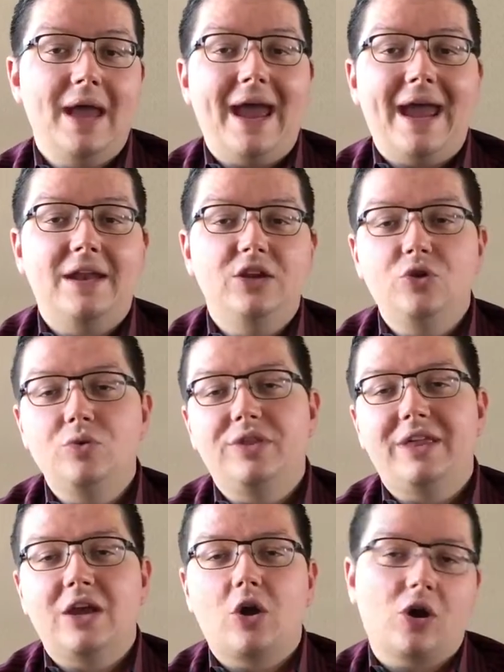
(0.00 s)
and you
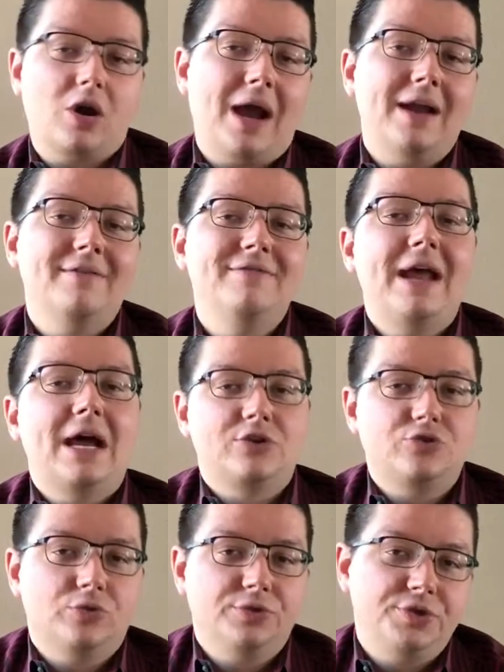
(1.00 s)
think are kind of
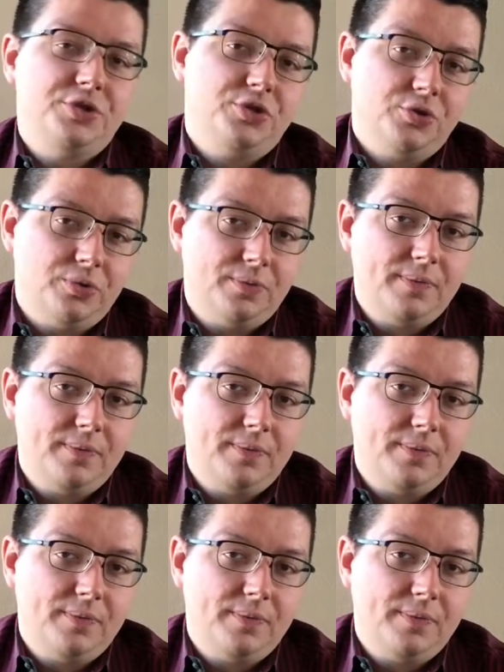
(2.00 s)
natural to you?